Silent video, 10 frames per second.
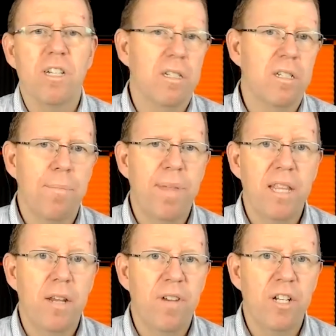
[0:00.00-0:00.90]
Is it something
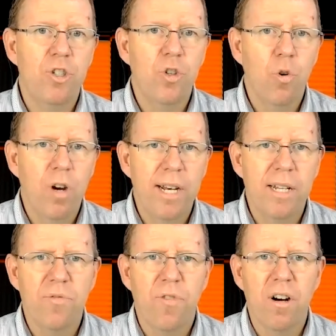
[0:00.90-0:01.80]
you've enjoyed
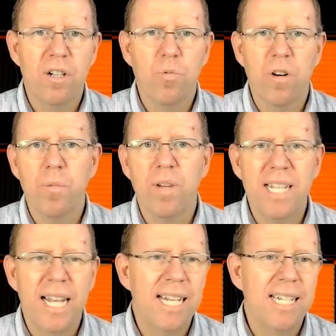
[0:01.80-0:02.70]
as far as working with
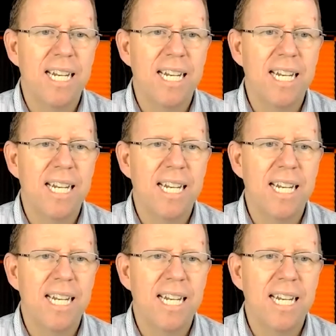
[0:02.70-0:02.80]
tenants?